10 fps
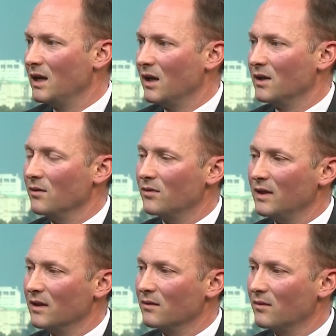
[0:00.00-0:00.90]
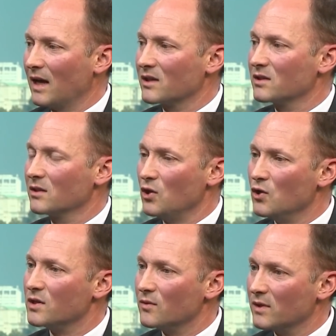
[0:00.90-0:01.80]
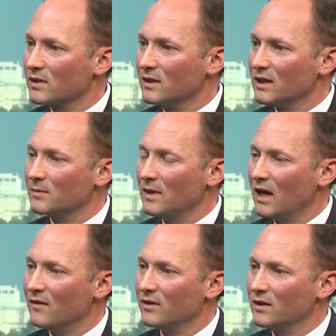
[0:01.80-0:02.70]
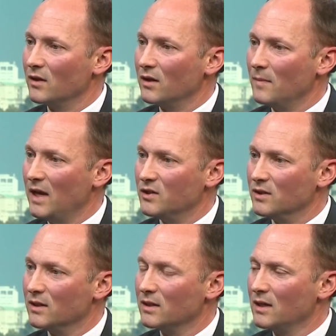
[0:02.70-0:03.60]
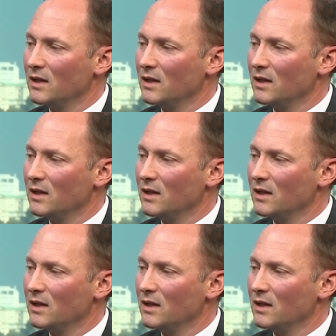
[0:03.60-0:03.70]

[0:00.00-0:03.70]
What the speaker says: I don't think that's hugely a risk unless we have a major